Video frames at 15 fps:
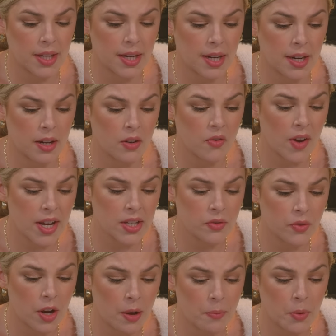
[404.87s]
getting advice
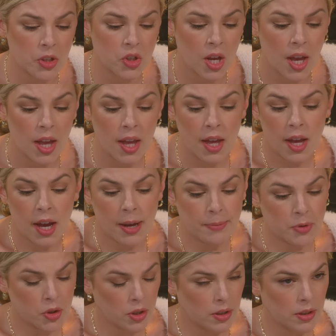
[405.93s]
from, which yeah
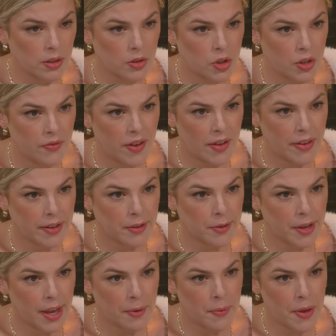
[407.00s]
I'm sure she felt like,
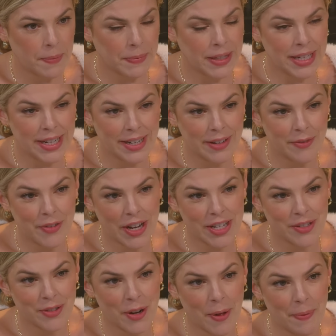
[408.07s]
okay, well, I'm getting
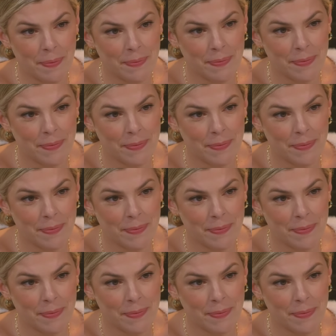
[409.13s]
advice from